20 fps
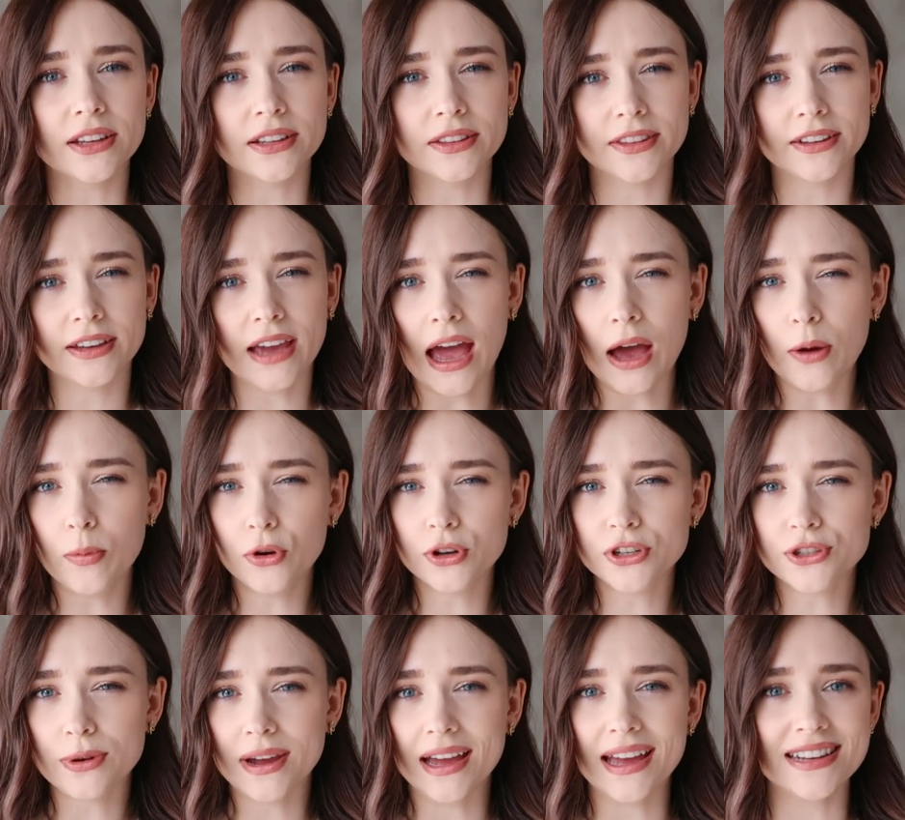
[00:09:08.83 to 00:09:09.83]
The cowboy
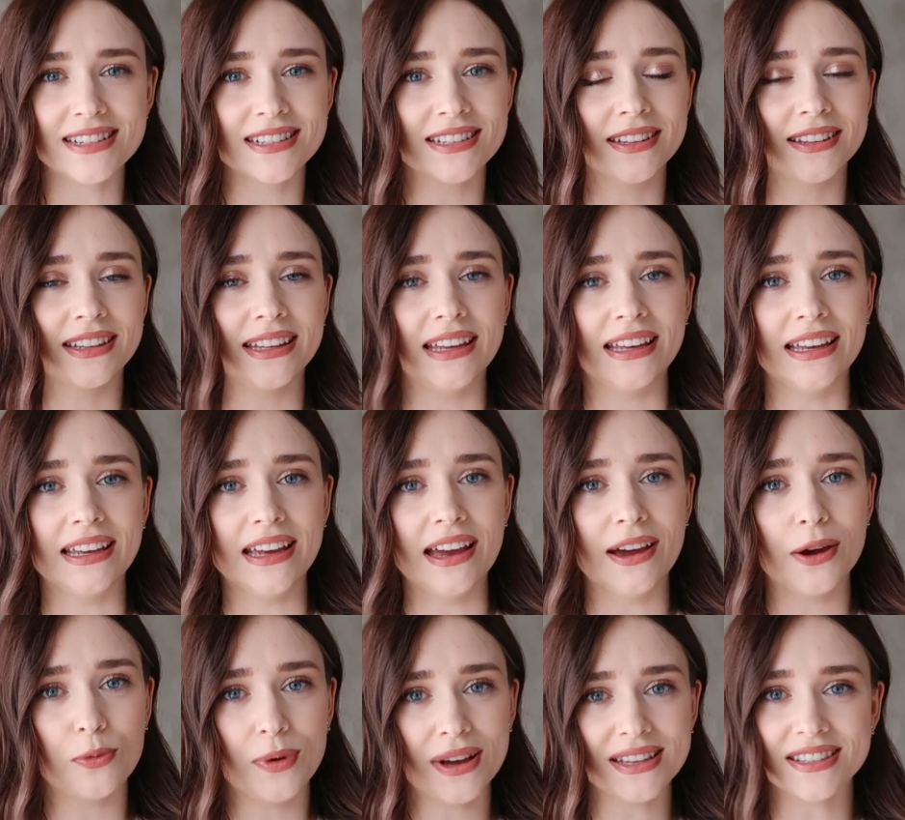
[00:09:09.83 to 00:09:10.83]
trend, the
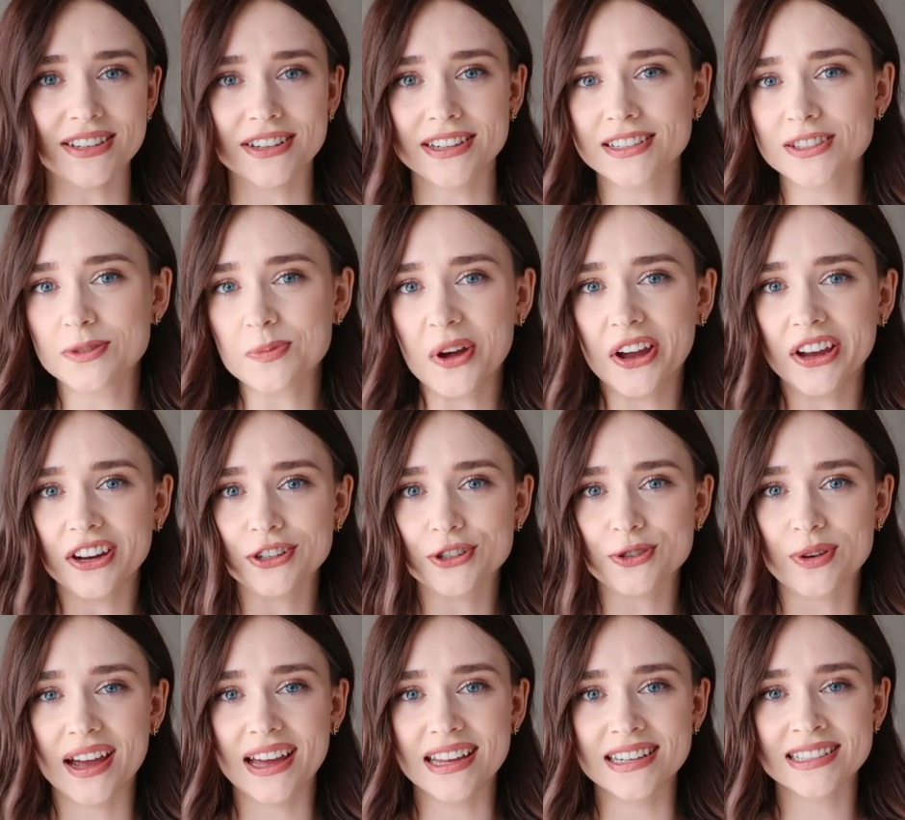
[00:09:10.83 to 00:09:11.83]
Western inspired
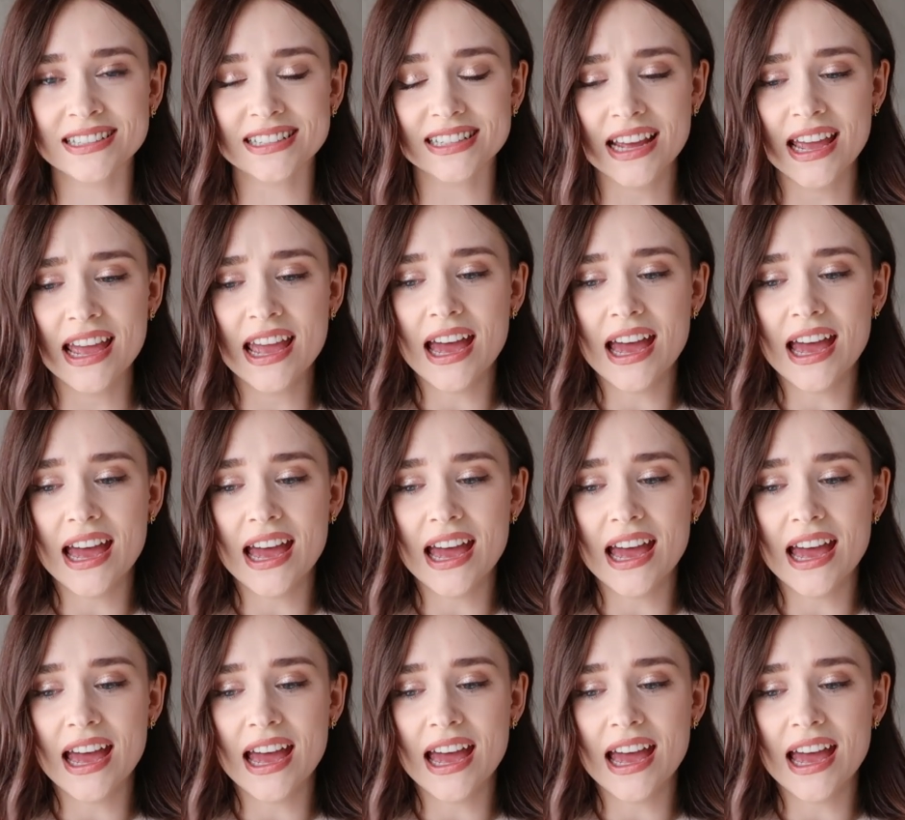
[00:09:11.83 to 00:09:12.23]
trend.